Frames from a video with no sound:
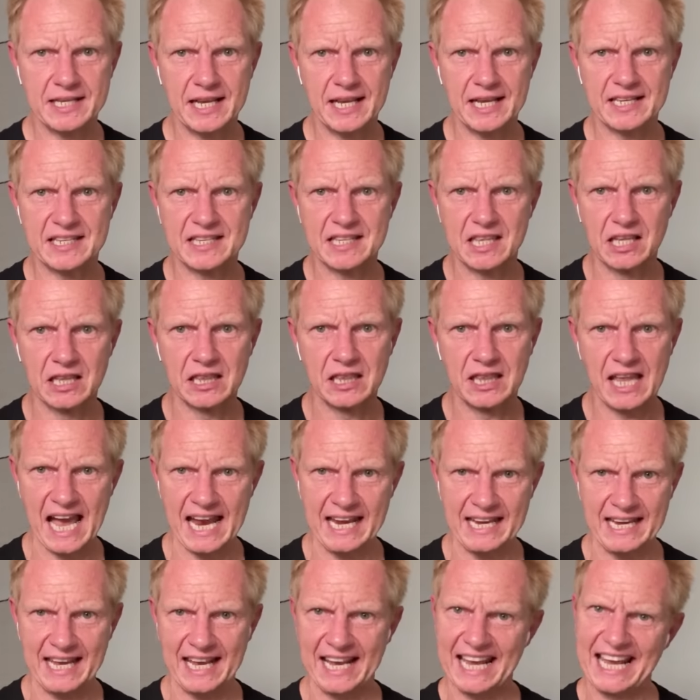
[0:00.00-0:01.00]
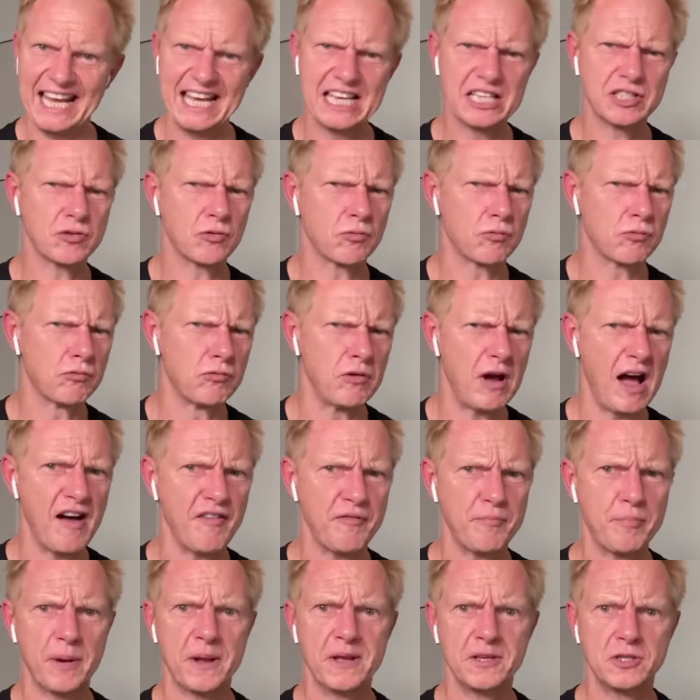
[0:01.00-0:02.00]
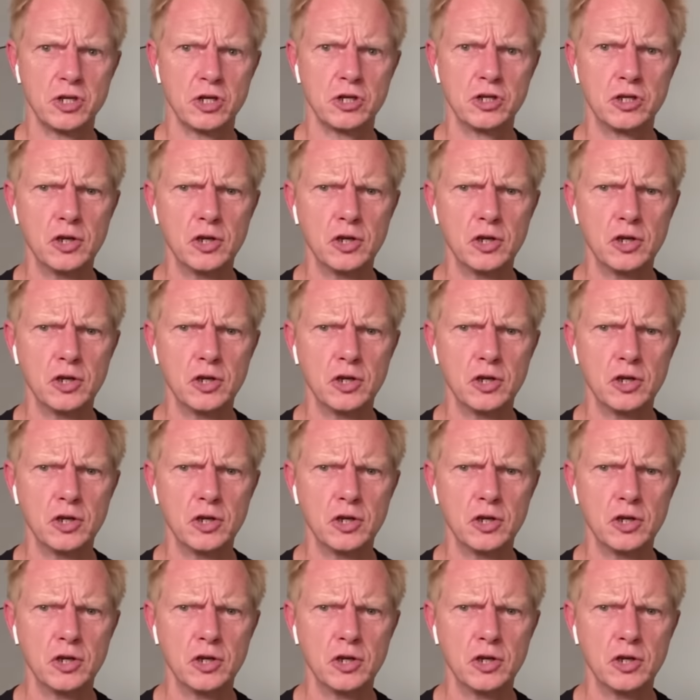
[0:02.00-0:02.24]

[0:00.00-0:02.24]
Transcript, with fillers: is the lighting is rough because you're